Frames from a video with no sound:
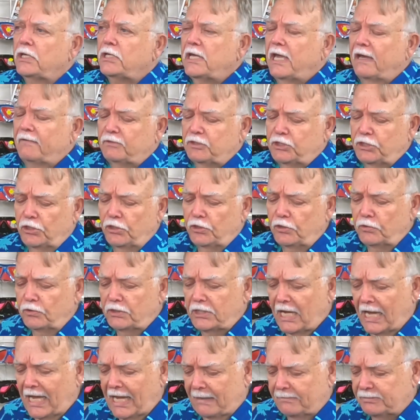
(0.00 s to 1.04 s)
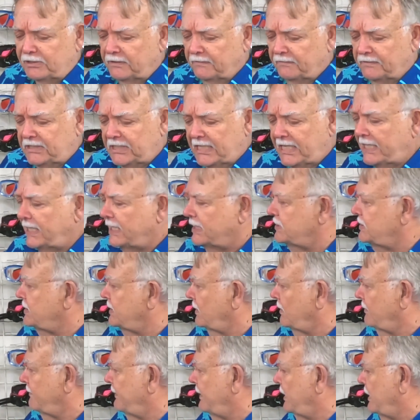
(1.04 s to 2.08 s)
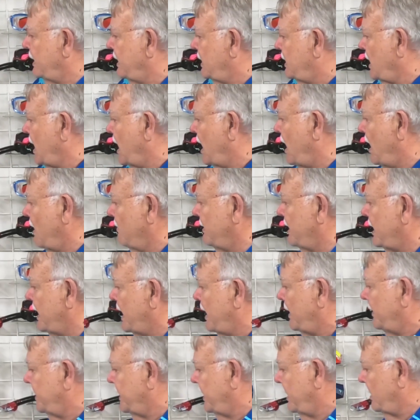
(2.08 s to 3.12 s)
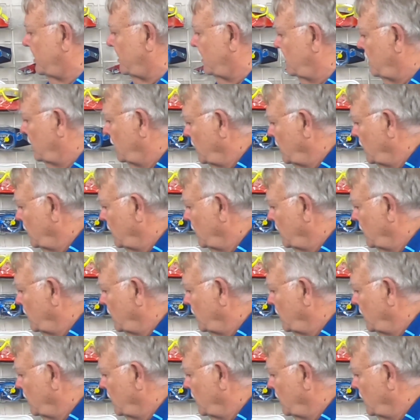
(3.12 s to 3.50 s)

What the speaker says: you have two types of tints that are very common out there.